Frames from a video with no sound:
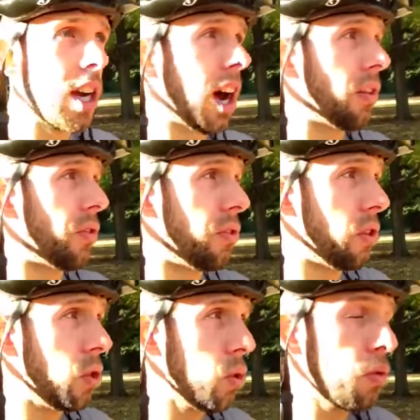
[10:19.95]
a
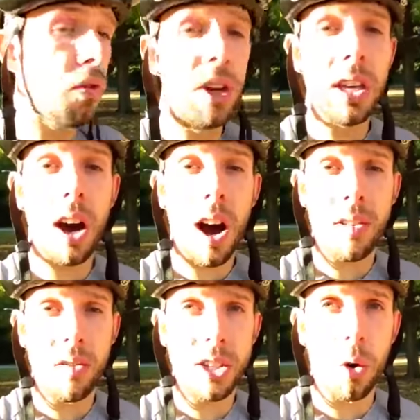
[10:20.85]
few feet off
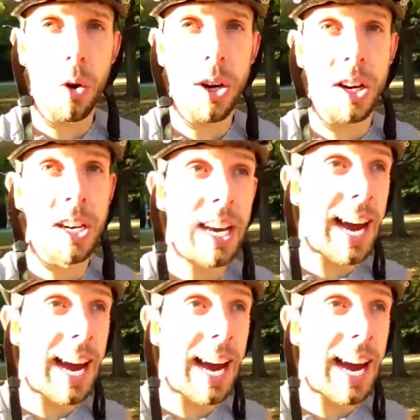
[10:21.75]
of a corner.